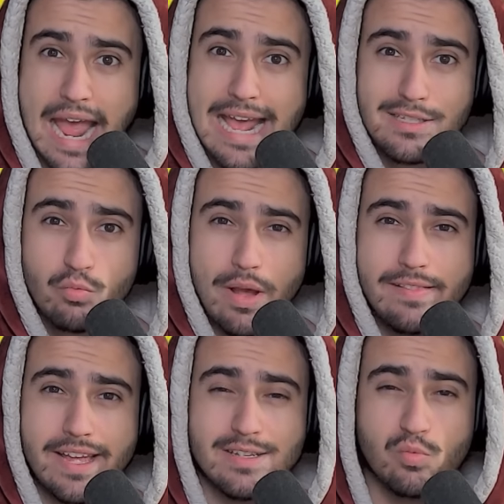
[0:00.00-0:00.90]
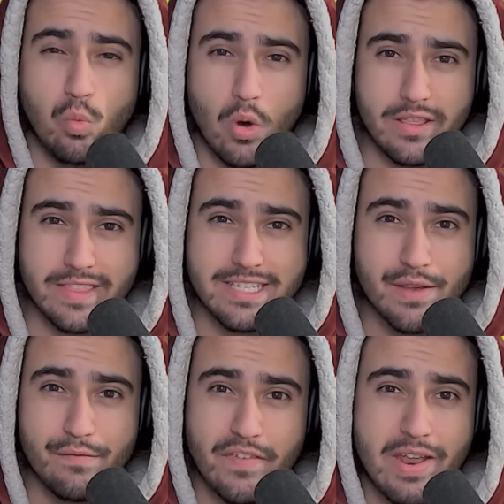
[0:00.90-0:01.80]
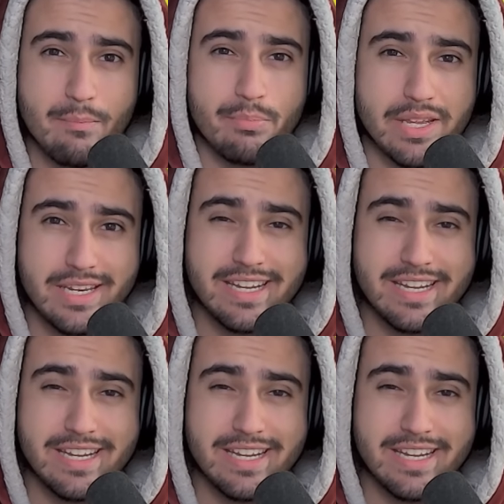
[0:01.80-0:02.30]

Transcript: as well as what this event being